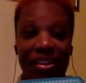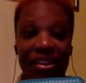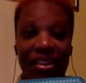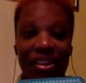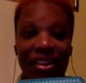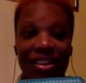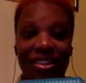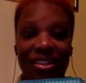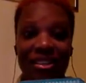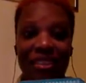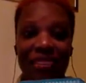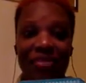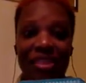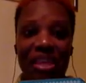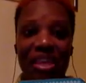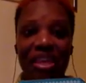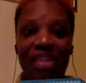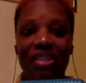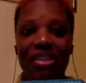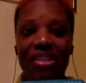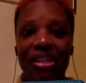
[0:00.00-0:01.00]
guess I'm
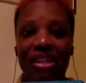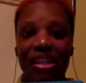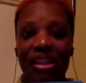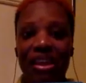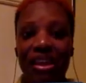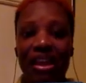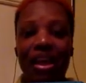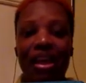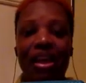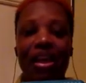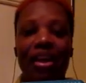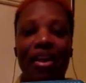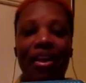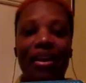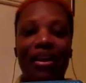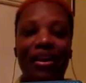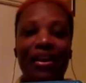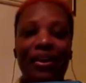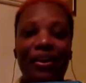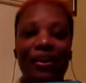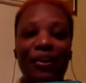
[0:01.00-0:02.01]
dating,
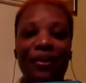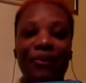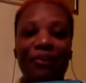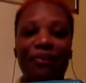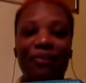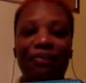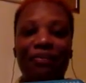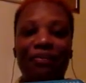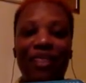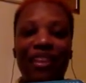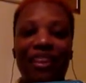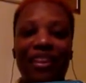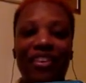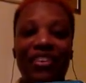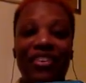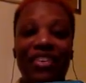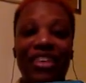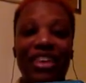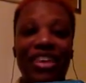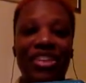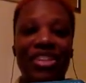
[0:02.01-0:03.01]
um,
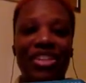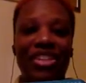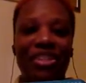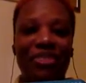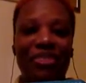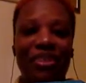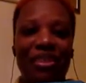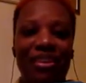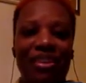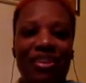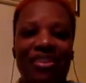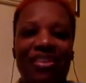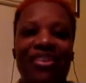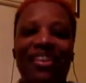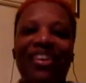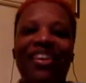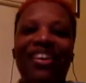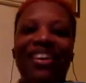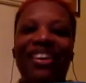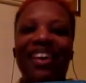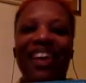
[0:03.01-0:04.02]
aging me.
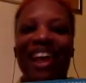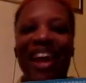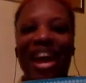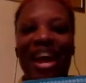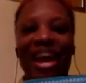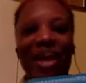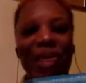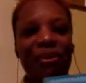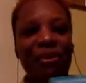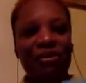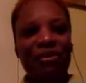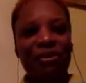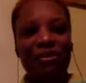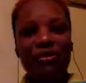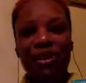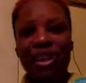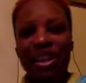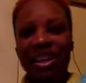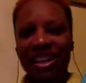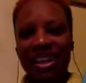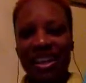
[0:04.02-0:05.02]
But from
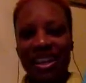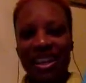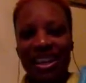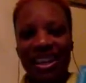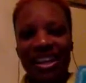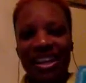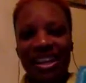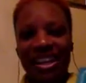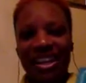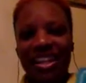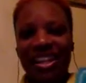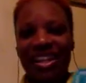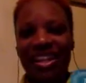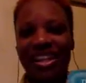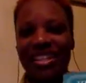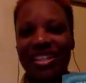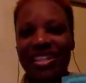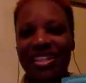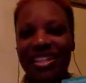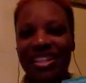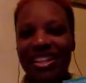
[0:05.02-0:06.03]
my day,
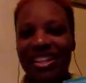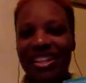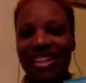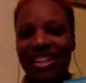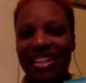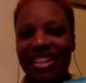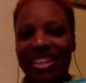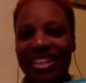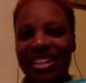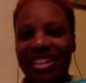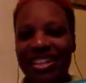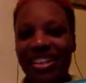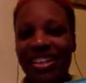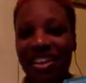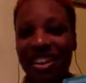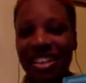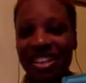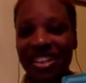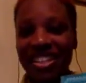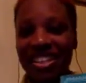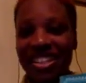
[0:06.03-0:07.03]
this is. Oh, you
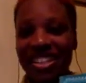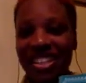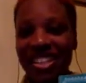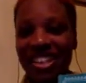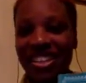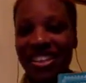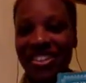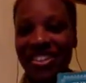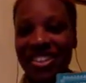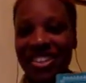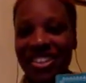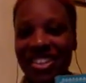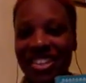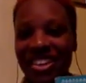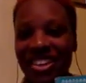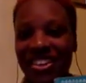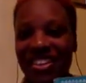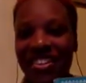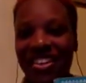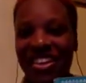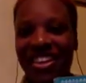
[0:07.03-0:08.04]
still use it? Oh
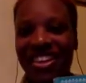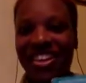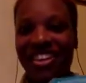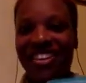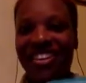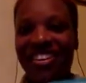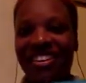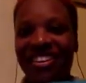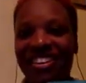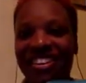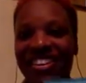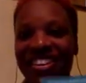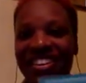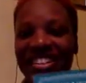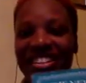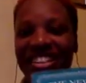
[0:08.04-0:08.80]
my gosh.